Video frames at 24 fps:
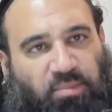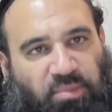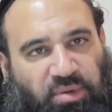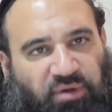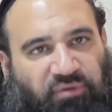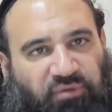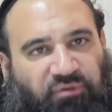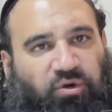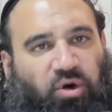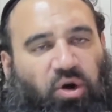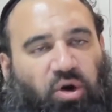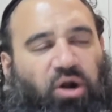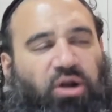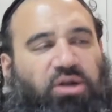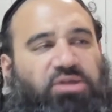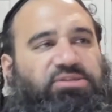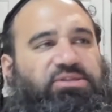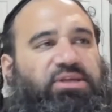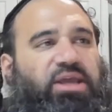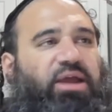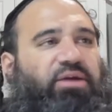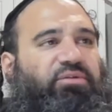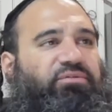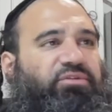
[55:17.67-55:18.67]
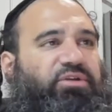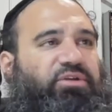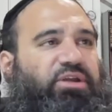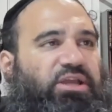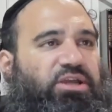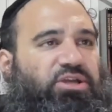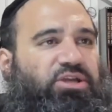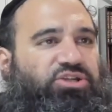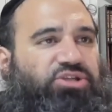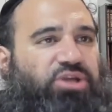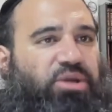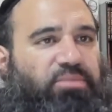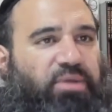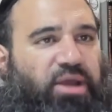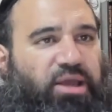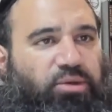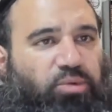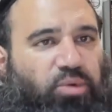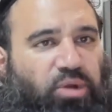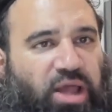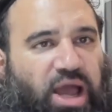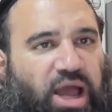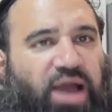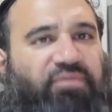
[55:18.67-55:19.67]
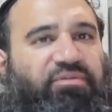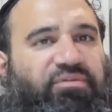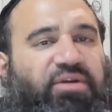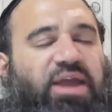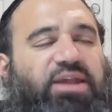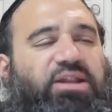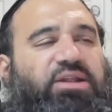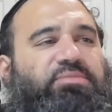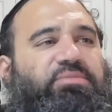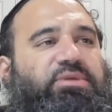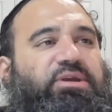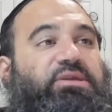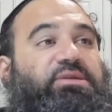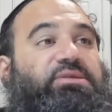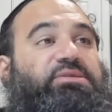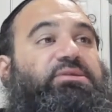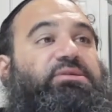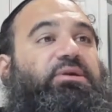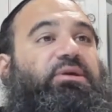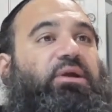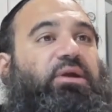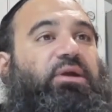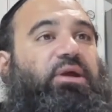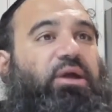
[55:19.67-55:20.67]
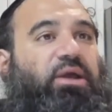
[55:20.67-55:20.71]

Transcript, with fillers: But of course, every Ish Emet will have enemies.